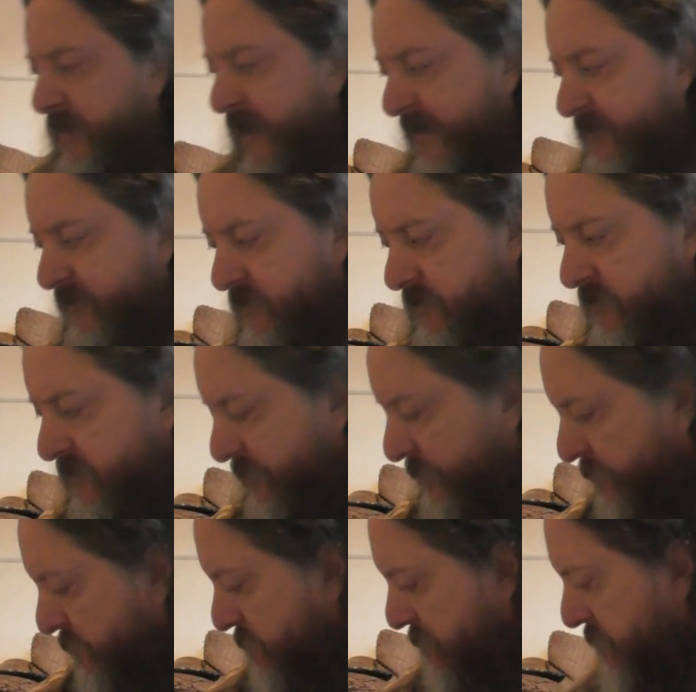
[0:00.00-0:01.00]
characters. I
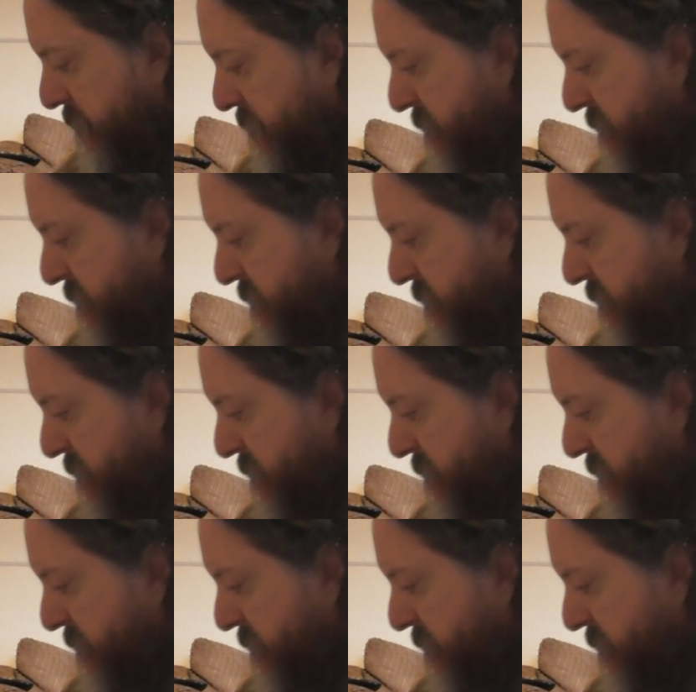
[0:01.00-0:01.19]
thought.